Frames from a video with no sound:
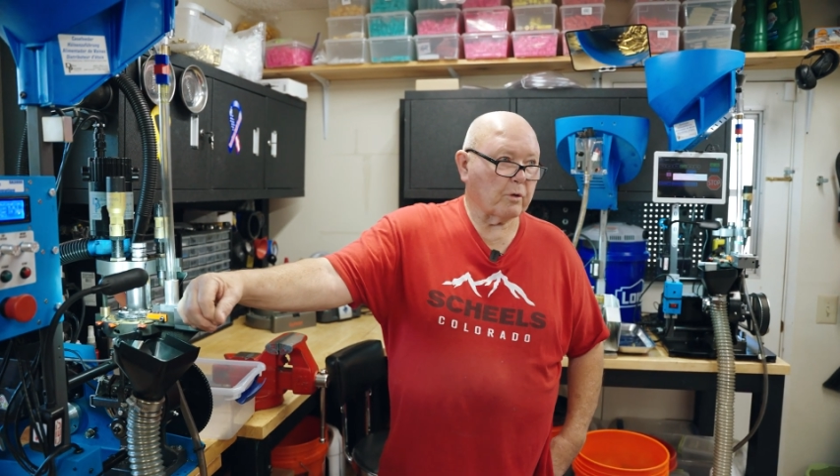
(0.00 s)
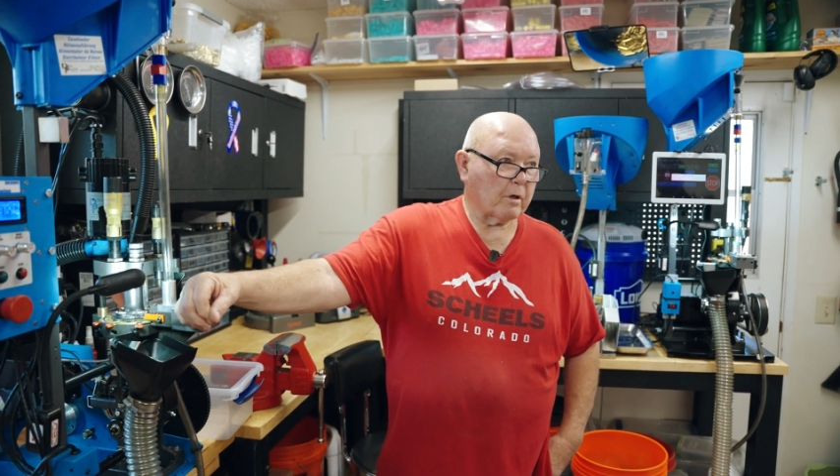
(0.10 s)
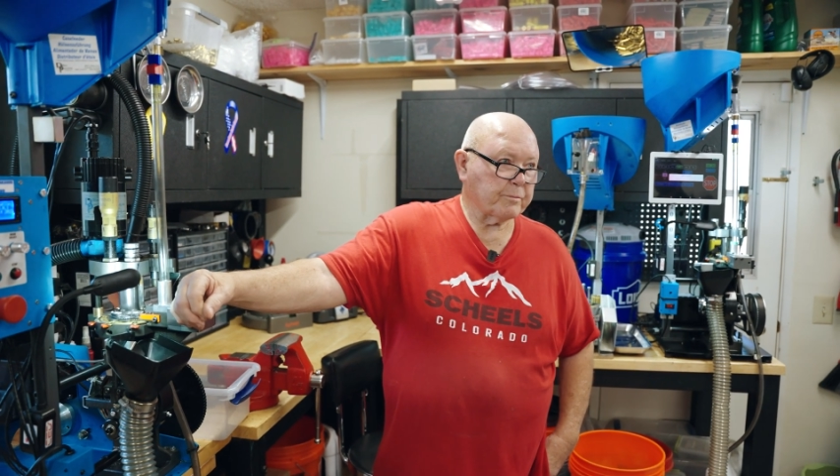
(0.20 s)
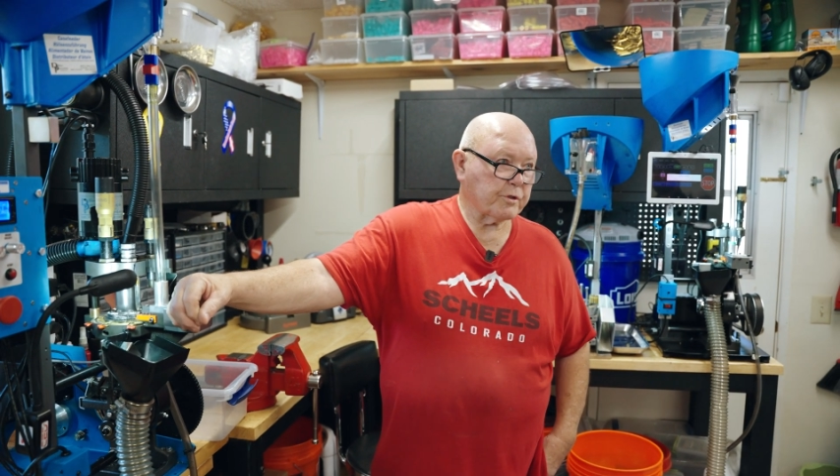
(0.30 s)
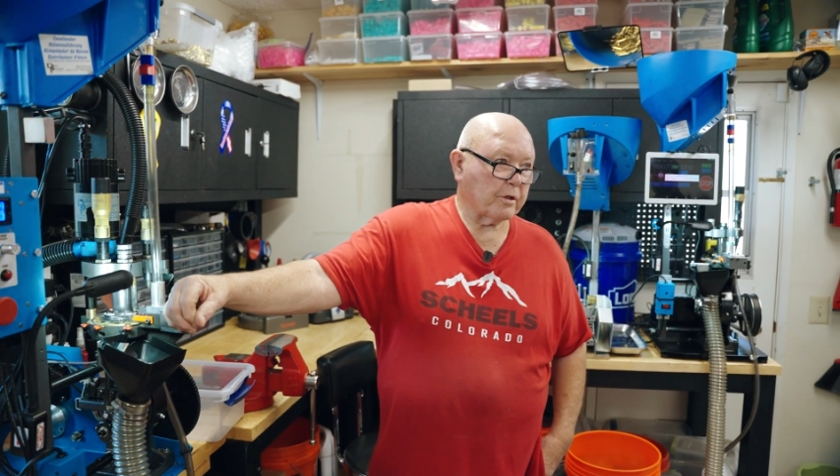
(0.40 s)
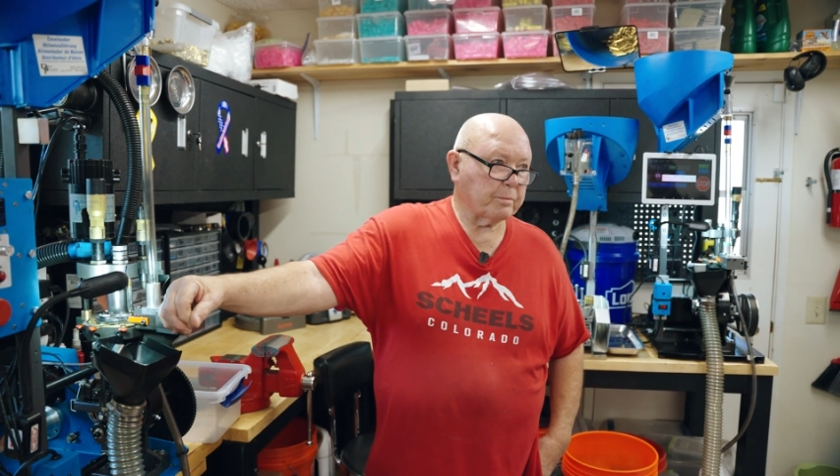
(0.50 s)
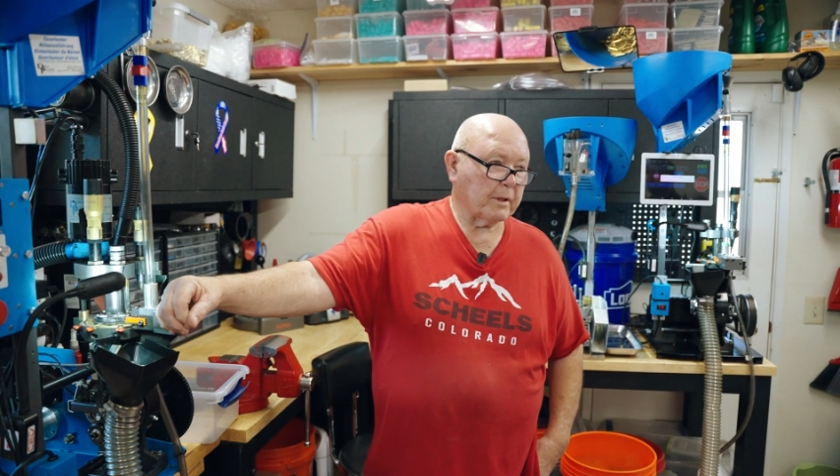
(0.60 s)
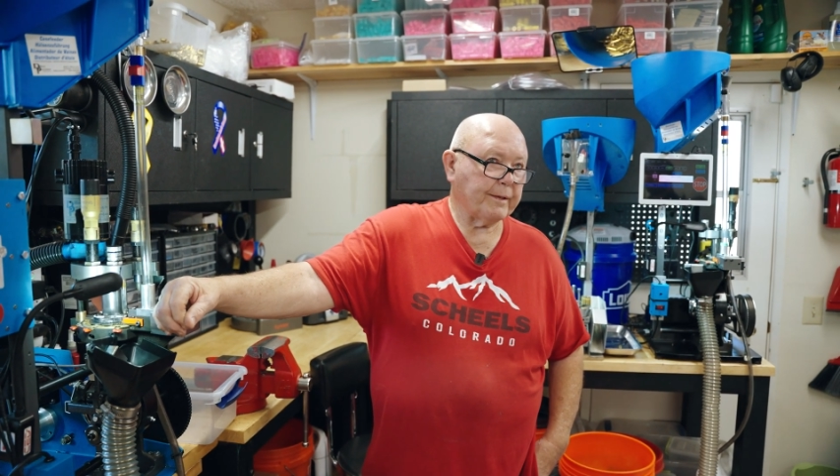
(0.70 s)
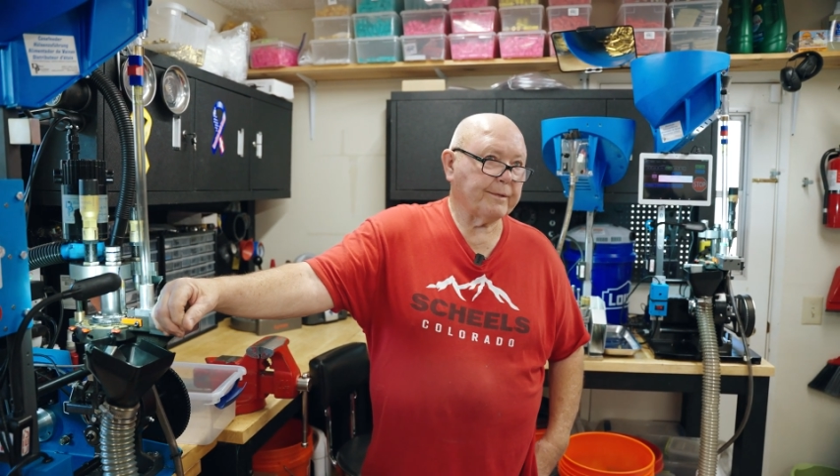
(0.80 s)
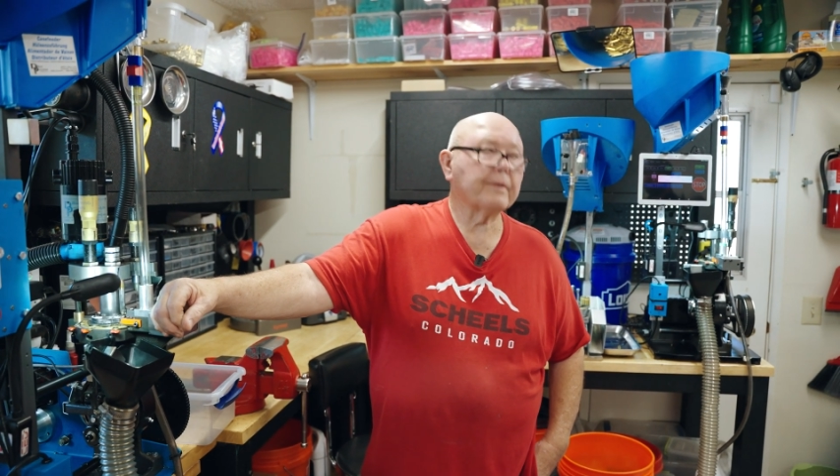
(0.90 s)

arm shell plate.